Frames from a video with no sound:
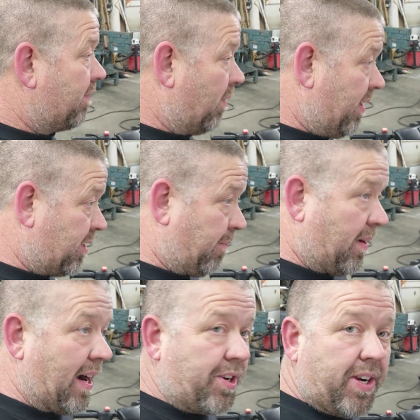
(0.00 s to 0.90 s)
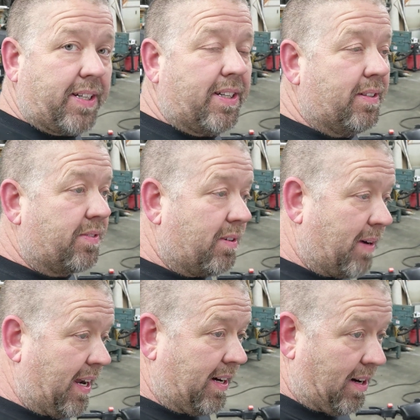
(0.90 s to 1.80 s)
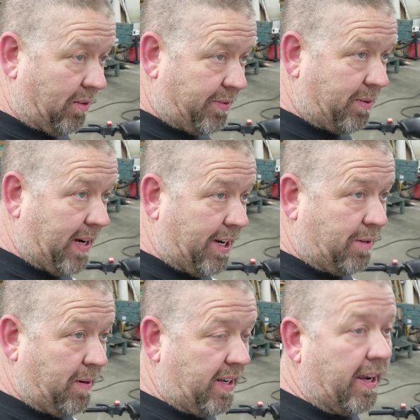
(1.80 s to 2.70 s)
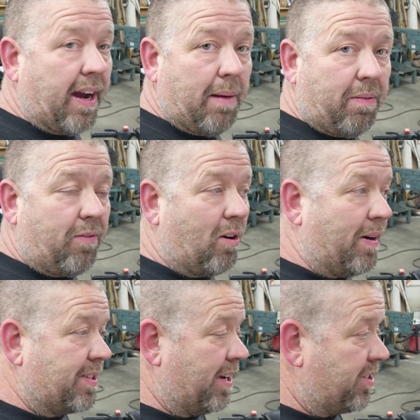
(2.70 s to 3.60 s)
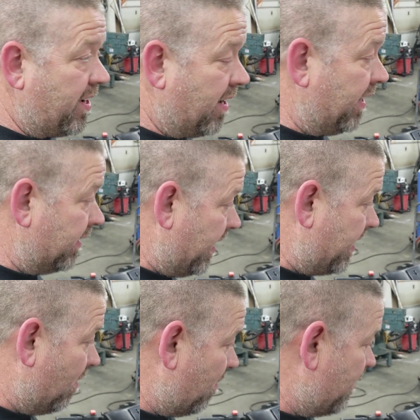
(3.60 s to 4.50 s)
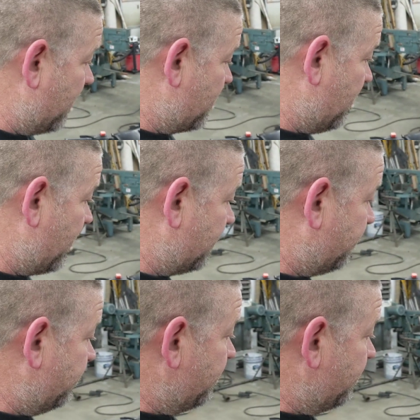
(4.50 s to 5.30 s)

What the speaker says: for this project through my account through HPE, High Performance Engineering, Lake Elmo, Minnesota.